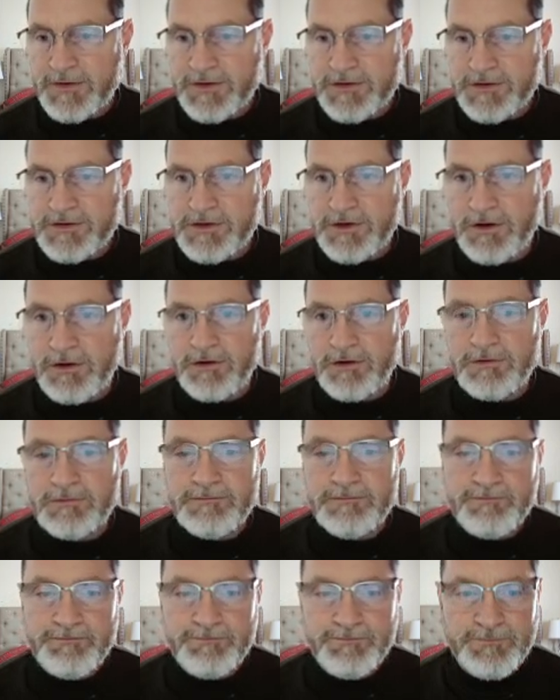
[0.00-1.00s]
So
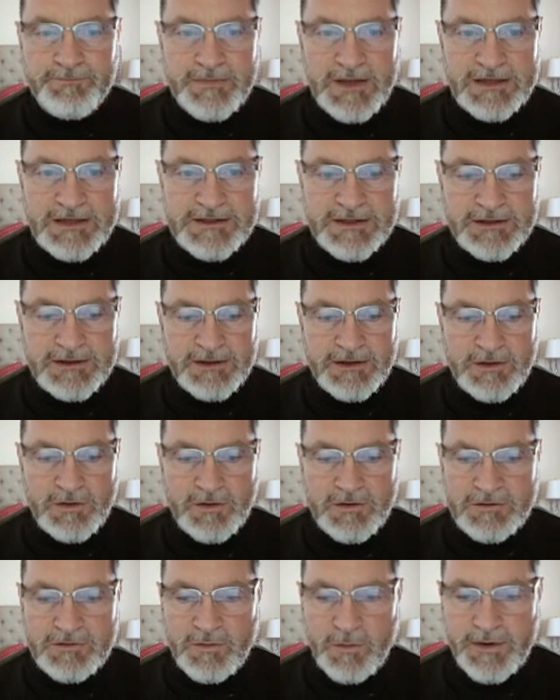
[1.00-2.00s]
that's the
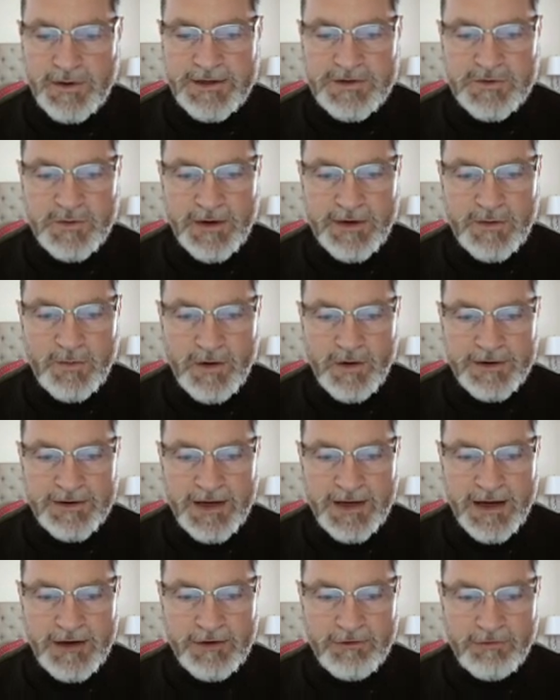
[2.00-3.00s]
2021
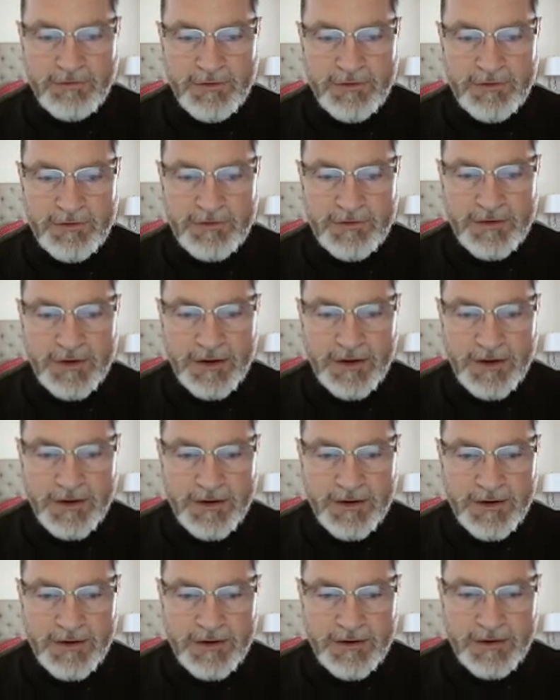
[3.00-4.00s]
Kangaroo.
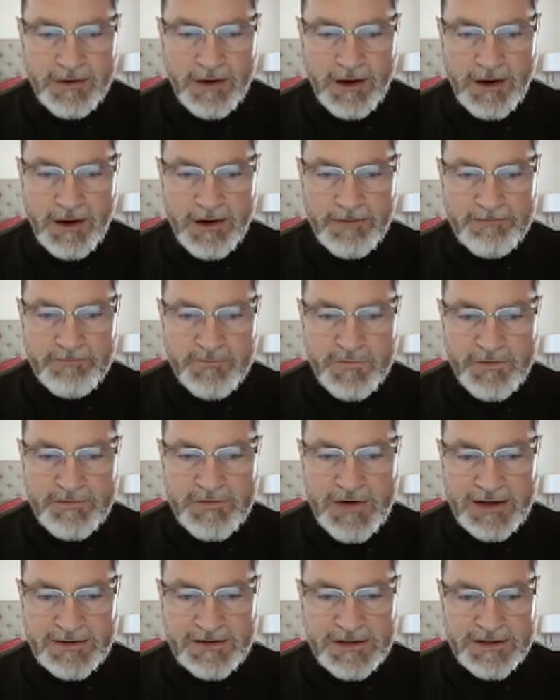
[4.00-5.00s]
Um, you've
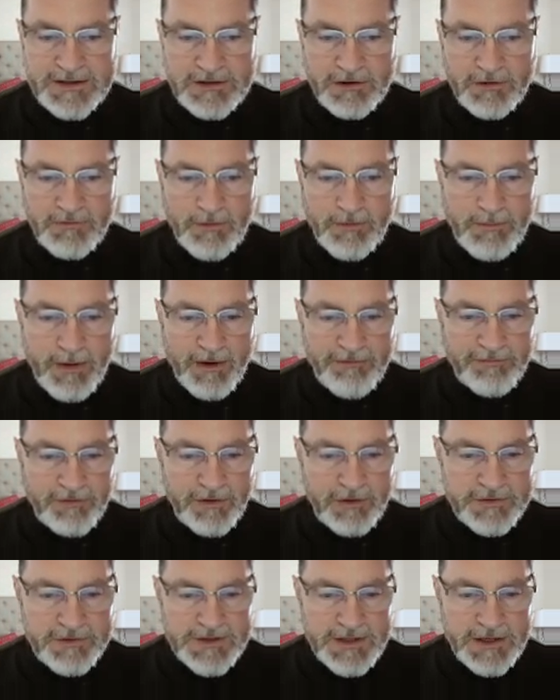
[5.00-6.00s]
got the silver
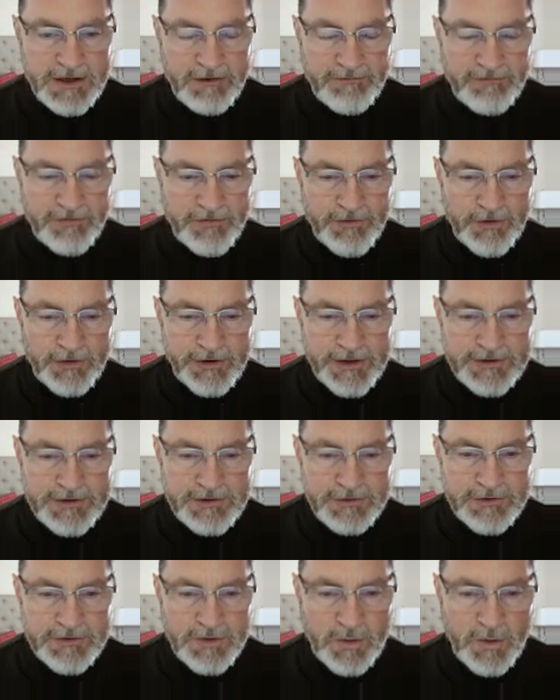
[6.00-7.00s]
buffaloes here for
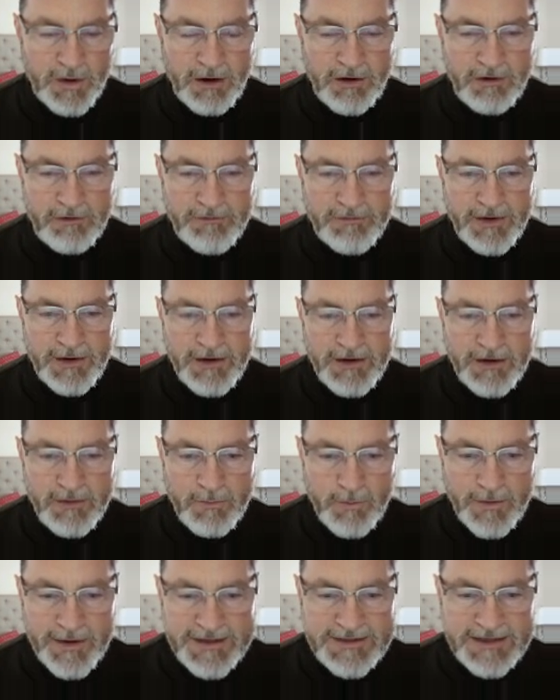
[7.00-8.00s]
32.12.
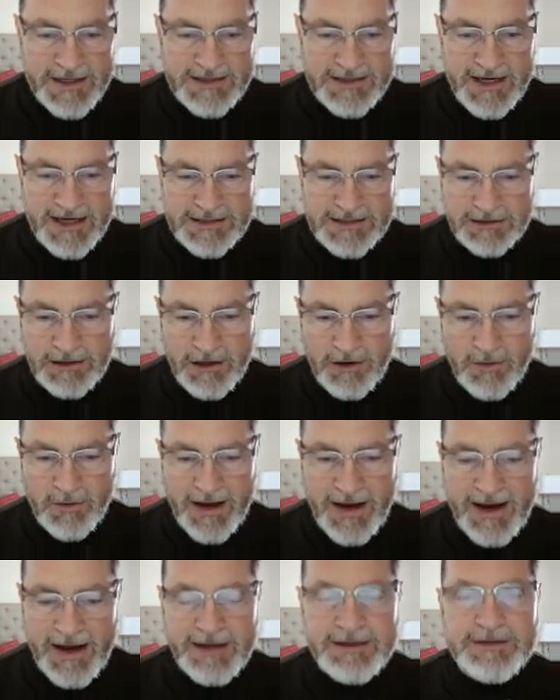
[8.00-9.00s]
When it says as low
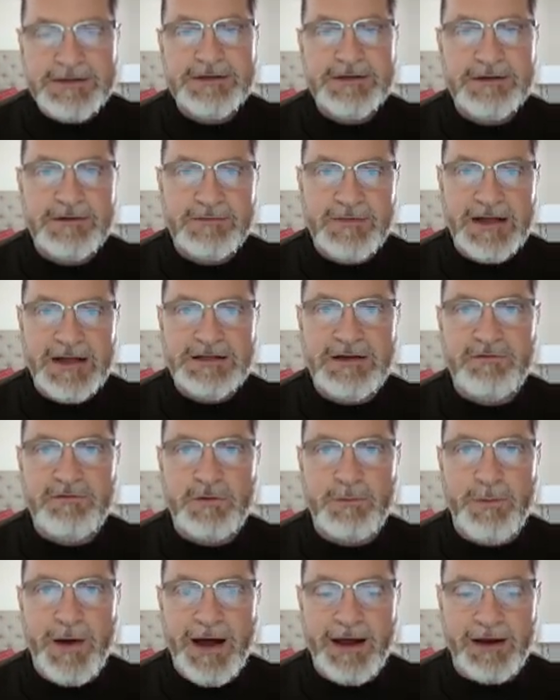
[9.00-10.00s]
as, that's if you
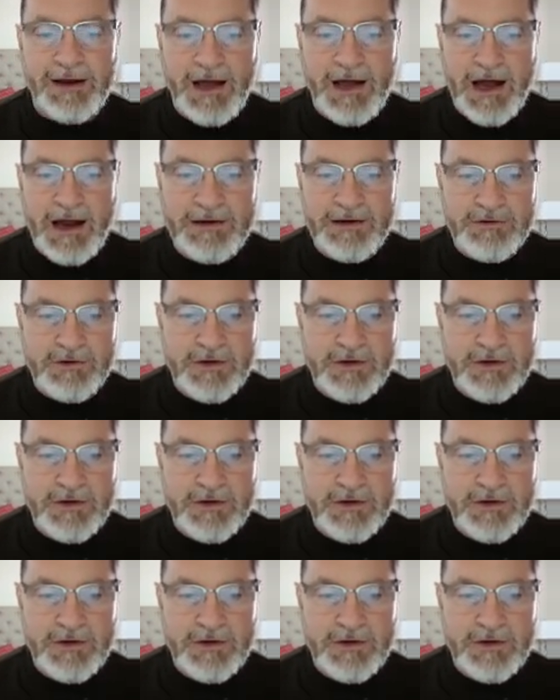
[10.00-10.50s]
buy a lot.